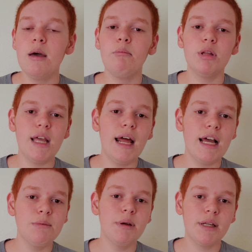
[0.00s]
but that
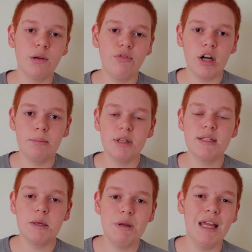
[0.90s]
has been confirmed
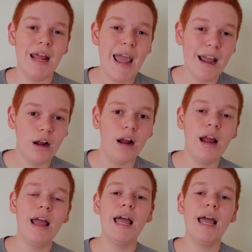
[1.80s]
to be an error.